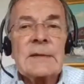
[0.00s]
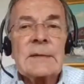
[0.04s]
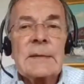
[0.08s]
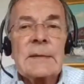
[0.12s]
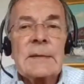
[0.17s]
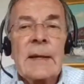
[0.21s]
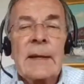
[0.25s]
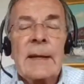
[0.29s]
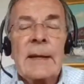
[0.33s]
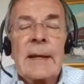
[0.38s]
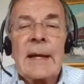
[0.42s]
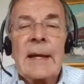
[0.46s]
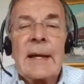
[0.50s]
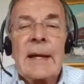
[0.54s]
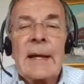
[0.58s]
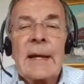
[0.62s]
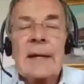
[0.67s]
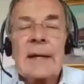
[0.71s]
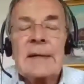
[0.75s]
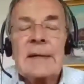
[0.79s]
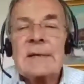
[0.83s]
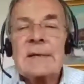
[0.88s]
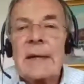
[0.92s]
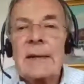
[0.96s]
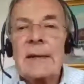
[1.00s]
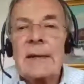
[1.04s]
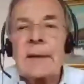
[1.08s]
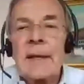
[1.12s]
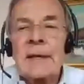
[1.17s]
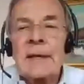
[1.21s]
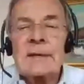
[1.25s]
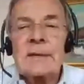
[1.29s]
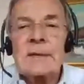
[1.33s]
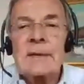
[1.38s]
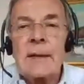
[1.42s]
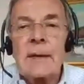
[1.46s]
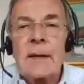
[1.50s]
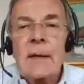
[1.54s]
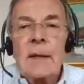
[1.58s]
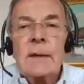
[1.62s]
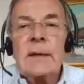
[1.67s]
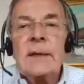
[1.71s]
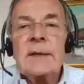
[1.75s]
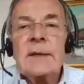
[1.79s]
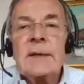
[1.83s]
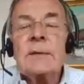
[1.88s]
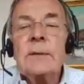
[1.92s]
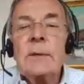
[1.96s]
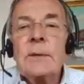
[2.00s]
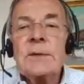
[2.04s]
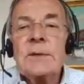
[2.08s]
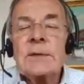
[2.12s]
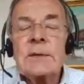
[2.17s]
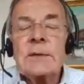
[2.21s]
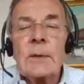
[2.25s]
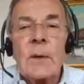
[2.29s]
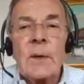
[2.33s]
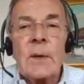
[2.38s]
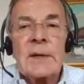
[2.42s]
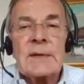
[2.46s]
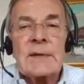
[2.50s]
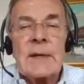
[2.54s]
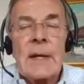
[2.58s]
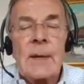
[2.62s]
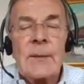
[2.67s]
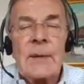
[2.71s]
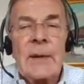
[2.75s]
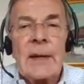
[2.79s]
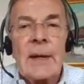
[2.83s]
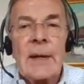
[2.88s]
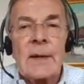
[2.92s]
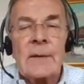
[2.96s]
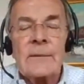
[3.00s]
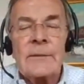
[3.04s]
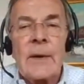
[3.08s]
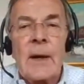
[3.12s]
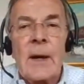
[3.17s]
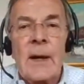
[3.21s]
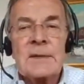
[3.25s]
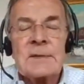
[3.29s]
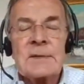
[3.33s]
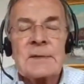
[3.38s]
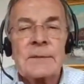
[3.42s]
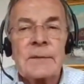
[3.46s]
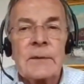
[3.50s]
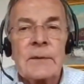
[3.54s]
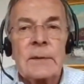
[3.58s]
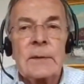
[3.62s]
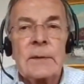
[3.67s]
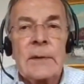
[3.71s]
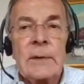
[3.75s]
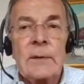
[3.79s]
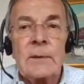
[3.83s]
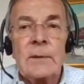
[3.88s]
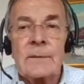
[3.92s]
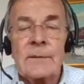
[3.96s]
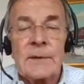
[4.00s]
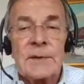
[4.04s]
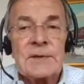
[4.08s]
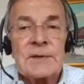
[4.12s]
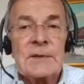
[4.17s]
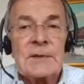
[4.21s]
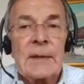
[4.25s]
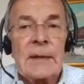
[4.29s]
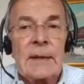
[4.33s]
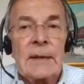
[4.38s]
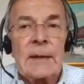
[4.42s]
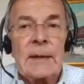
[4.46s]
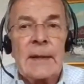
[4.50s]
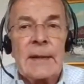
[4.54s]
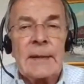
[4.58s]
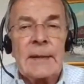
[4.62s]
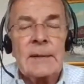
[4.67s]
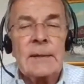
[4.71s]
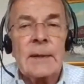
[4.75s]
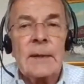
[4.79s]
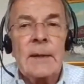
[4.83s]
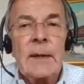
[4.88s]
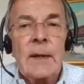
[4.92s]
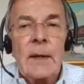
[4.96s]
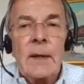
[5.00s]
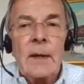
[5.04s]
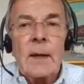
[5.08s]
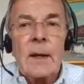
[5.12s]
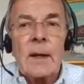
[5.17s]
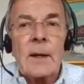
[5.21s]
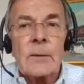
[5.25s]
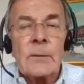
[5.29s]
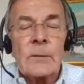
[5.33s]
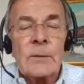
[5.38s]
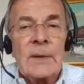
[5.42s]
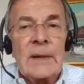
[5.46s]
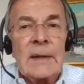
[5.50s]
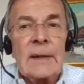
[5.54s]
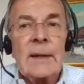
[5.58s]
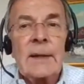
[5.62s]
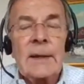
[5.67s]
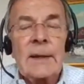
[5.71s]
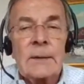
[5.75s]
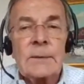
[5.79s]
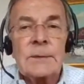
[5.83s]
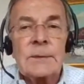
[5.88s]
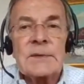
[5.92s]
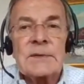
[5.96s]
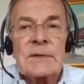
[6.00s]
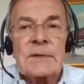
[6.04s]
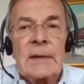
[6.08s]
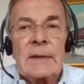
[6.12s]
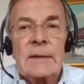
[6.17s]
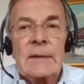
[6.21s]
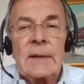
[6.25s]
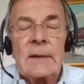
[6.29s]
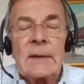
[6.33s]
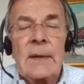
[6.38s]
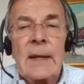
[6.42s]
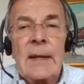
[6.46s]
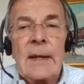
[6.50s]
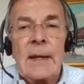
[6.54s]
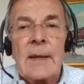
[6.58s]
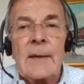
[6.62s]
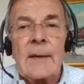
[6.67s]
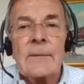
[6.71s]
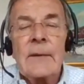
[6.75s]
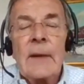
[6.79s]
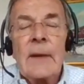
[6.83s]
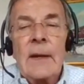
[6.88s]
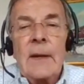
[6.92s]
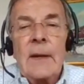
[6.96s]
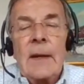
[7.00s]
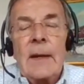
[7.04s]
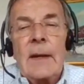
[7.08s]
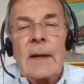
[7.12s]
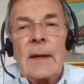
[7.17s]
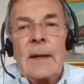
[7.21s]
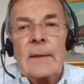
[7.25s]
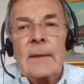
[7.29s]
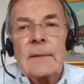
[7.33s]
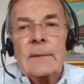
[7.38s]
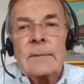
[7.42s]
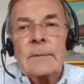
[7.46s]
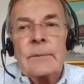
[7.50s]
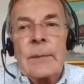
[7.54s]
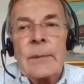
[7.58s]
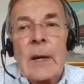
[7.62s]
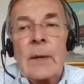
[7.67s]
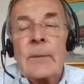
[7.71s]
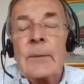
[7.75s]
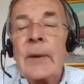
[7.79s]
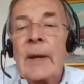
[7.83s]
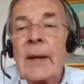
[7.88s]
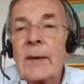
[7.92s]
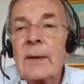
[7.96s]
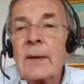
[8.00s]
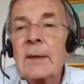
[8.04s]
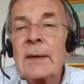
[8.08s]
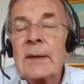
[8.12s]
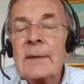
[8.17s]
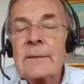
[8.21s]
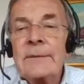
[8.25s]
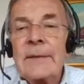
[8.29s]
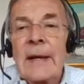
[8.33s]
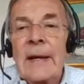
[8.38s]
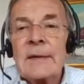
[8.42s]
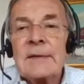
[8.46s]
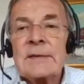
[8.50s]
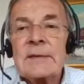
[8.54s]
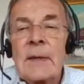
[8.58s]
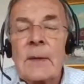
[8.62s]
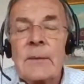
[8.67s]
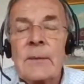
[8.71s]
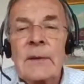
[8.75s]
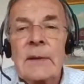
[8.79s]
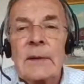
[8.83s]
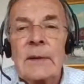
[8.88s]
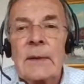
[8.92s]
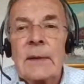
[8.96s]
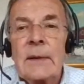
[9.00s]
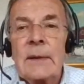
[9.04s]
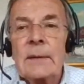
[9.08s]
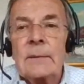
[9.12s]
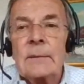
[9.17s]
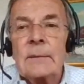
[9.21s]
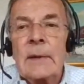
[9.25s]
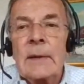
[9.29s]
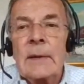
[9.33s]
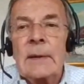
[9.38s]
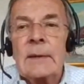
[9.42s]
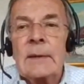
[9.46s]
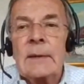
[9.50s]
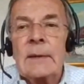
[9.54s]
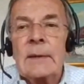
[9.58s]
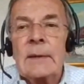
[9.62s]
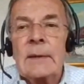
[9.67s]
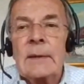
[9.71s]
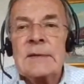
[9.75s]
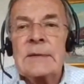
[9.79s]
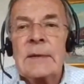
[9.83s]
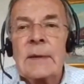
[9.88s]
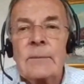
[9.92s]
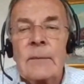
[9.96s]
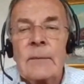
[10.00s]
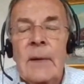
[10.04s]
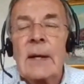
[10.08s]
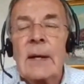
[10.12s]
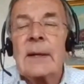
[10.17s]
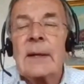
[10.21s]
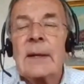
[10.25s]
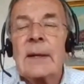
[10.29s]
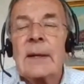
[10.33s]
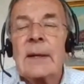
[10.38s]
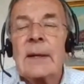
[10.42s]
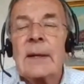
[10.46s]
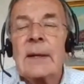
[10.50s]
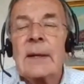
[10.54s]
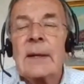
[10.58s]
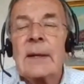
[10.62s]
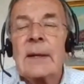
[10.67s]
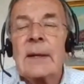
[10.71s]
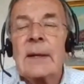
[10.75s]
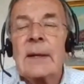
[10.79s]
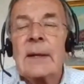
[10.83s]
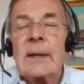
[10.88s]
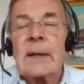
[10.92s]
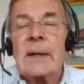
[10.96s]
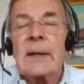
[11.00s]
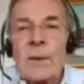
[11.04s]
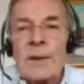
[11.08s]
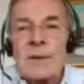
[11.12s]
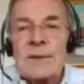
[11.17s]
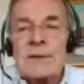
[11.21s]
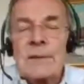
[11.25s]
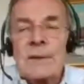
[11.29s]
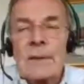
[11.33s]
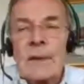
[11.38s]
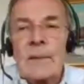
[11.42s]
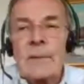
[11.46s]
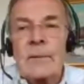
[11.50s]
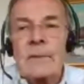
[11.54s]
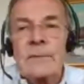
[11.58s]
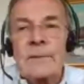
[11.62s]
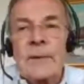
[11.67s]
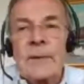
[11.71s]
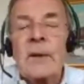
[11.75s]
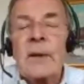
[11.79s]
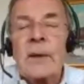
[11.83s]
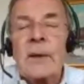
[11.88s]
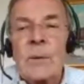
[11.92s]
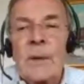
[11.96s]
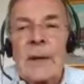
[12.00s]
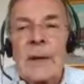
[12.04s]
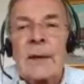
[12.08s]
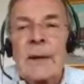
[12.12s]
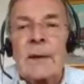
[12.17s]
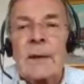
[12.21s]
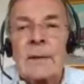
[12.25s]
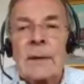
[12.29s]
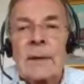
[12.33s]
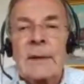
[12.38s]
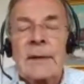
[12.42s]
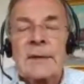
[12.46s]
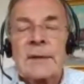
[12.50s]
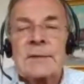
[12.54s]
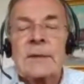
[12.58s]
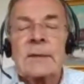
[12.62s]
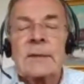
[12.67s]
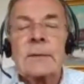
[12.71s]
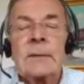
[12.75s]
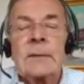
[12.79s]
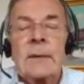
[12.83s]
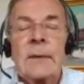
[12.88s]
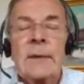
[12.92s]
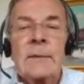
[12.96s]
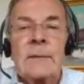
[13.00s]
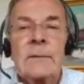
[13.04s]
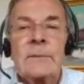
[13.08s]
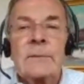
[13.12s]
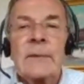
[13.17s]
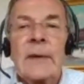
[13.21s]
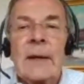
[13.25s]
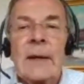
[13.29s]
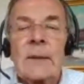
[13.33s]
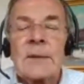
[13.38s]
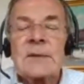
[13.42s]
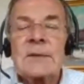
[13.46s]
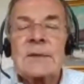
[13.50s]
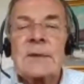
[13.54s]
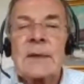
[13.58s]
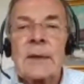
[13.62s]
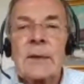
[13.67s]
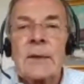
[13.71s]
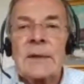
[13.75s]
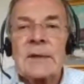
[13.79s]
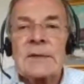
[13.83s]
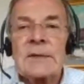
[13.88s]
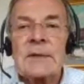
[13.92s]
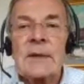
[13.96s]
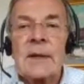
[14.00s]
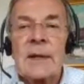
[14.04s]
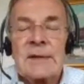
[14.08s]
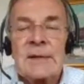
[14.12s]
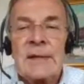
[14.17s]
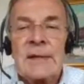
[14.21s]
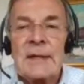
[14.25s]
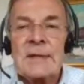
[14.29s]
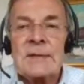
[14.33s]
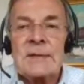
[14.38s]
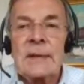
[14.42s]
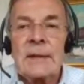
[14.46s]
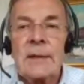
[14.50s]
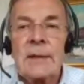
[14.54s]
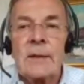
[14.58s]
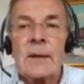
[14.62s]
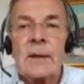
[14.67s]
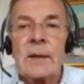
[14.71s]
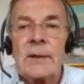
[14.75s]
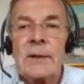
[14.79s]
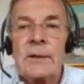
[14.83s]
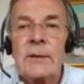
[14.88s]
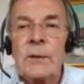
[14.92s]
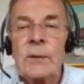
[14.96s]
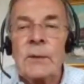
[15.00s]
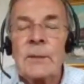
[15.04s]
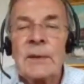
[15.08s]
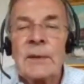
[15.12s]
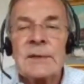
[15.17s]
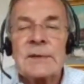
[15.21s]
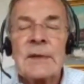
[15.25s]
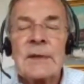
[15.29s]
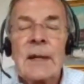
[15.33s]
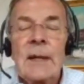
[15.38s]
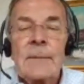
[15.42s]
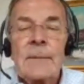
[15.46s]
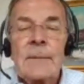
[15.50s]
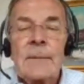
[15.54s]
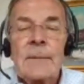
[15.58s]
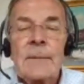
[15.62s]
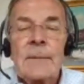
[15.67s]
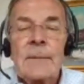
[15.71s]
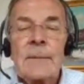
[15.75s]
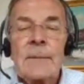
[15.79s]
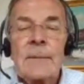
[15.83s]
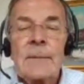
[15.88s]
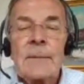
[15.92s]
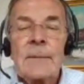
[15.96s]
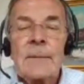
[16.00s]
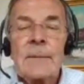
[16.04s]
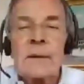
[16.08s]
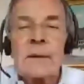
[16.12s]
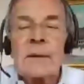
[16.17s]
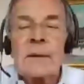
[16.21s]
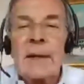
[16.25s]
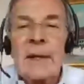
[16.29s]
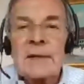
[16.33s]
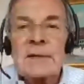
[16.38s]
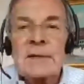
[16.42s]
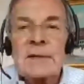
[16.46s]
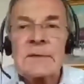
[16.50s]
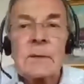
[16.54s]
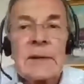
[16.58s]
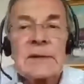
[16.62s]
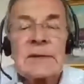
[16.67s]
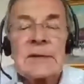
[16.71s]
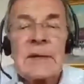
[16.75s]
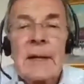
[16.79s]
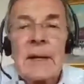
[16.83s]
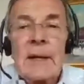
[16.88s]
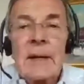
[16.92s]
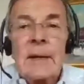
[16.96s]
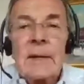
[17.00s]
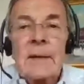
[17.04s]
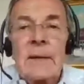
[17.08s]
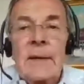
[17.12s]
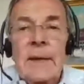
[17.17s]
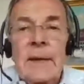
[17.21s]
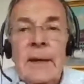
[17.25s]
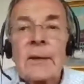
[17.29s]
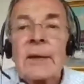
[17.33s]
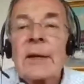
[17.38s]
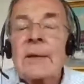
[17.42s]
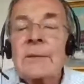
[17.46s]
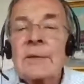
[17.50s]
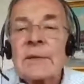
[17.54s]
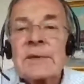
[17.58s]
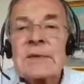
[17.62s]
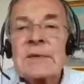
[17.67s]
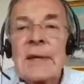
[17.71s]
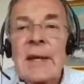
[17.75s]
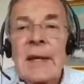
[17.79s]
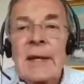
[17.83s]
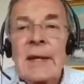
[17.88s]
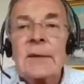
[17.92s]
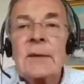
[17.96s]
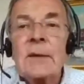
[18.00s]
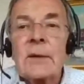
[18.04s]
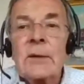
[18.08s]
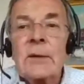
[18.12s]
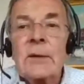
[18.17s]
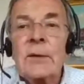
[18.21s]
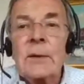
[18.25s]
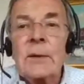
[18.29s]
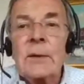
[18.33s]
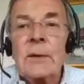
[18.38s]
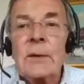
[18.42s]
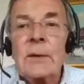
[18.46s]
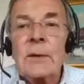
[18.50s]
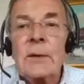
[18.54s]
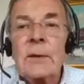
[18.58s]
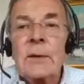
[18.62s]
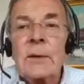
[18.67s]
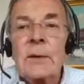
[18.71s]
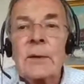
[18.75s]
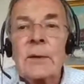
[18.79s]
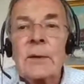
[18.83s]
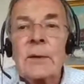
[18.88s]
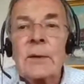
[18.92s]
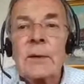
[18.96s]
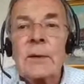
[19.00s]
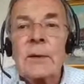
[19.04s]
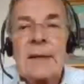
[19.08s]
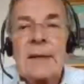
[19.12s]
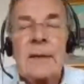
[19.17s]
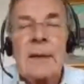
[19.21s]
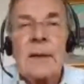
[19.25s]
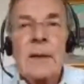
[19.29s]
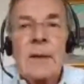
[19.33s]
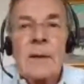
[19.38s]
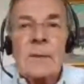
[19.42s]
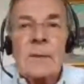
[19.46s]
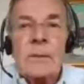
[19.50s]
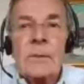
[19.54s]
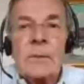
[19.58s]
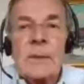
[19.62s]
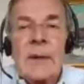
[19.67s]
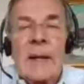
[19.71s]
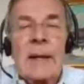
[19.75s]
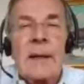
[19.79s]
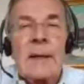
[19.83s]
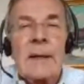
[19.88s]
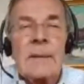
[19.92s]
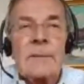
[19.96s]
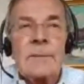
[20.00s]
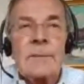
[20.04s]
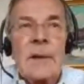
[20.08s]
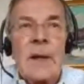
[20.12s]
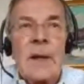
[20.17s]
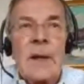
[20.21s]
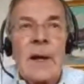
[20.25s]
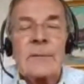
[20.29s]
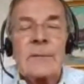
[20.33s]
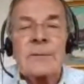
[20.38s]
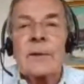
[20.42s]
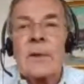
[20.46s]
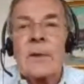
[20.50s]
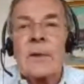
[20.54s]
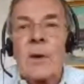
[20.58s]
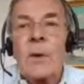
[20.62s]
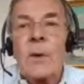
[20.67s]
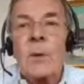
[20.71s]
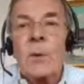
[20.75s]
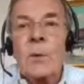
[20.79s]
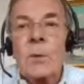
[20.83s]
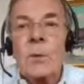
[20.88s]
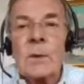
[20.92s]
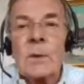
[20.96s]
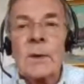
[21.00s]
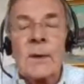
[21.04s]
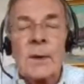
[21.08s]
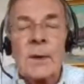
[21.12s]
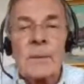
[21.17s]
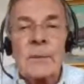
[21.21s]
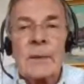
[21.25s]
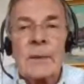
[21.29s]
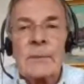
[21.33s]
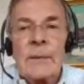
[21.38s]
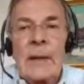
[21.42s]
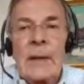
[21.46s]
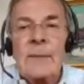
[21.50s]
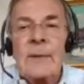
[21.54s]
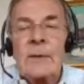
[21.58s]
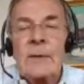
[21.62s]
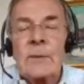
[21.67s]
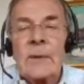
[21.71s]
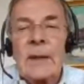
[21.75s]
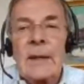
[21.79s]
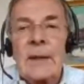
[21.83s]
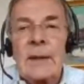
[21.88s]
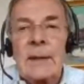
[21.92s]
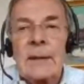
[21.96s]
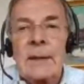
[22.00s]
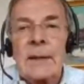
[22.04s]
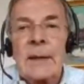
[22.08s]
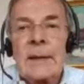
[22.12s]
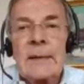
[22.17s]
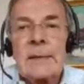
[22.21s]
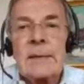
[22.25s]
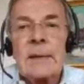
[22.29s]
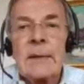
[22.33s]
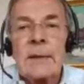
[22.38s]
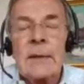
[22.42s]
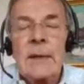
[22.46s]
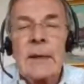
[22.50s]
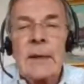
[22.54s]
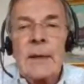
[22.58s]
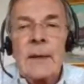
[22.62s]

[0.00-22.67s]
And I'd say, Alexis, that these news stories coming out of Oxford University in England are really interesting, that they have apparently found something that, at least in monkeys, works very well against the virus. They're going to start testing it on humans in the next few weeks. They're even saying there could be a vaccine ready, not for the whole world, but maybe ready in England